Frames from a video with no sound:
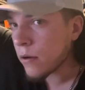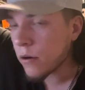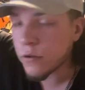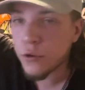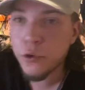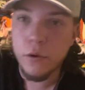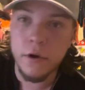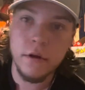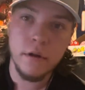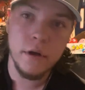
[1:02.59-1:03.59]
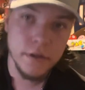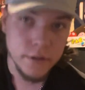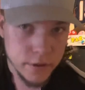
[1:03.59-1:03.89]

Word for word: or to work a lot, I should